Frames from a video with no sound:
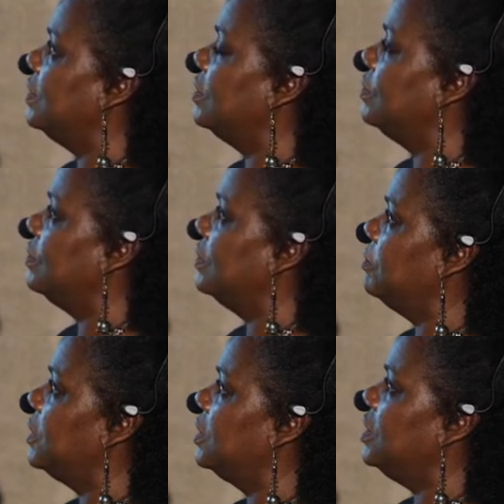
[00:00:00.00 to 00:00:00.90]

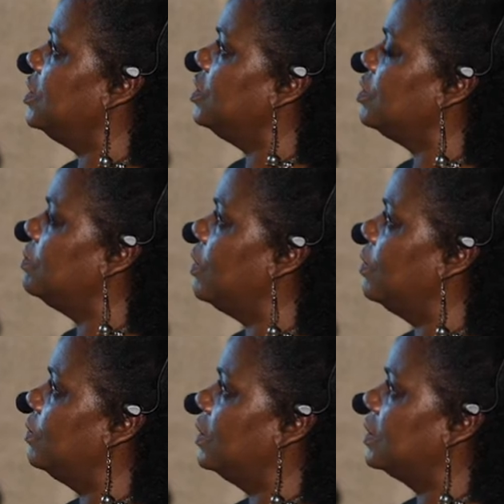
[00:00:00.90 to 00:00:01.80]
Tulips. And these are
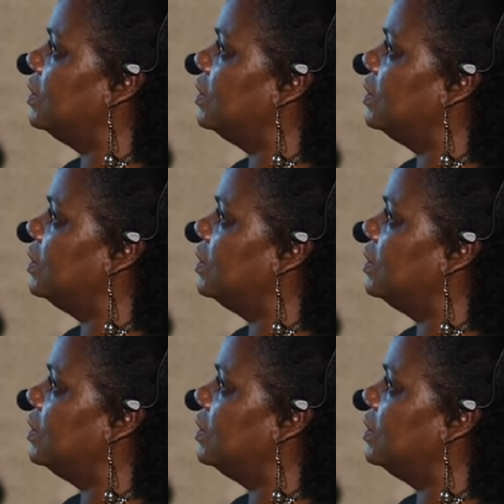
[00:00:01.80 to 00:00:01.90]
small works.